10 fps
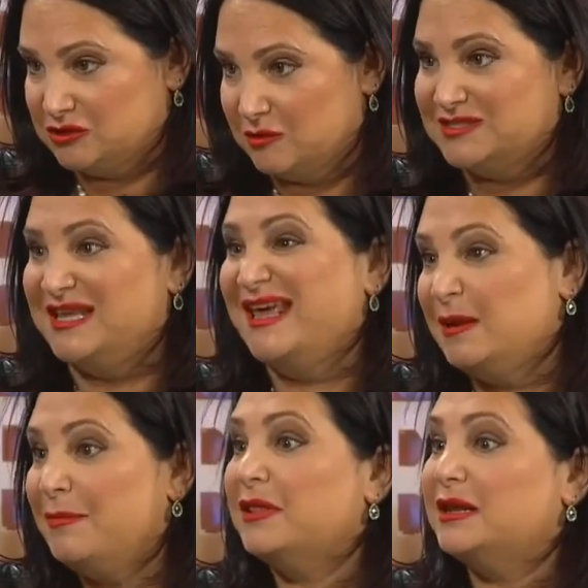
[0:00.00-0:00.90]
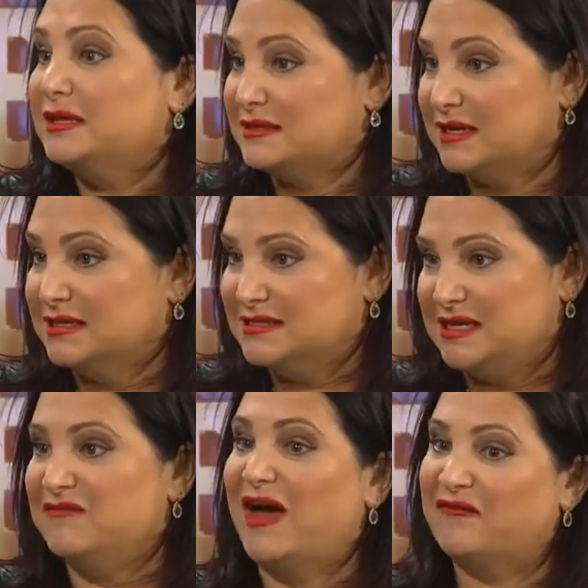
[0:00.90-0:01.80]
So it's the inability to
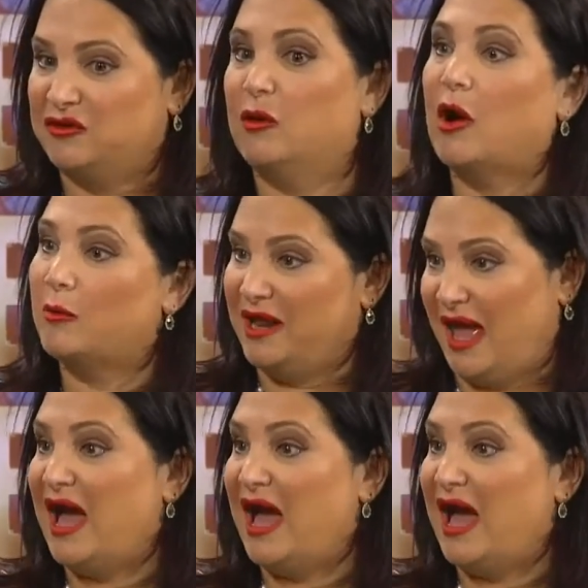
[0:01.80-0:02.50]
conceive after you've